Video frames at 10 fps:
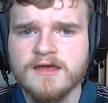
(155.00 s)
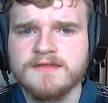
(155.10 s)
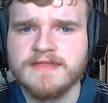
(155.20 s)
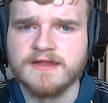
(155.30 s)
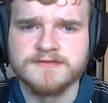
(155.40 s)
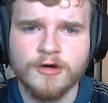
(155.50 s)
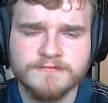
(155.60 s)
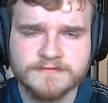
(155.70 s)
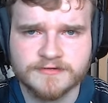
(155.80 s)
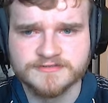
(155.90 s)
Then I'd go
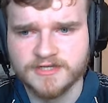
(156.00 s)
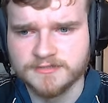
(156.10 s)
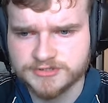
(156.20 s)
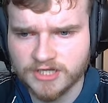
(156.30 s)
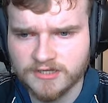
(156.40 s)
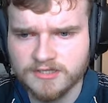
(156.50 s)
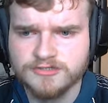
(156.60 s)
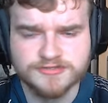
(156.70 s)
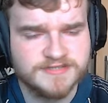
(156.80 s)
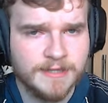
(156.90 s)
for first time shot,
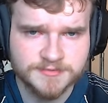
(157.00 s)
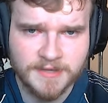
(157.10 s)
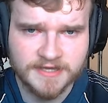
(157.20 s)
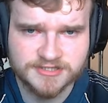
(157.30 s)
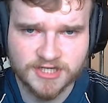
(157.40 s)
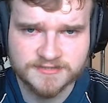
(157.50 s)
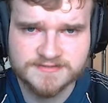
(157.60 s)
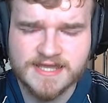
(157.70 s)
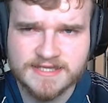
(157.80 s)
just helps with meta shots.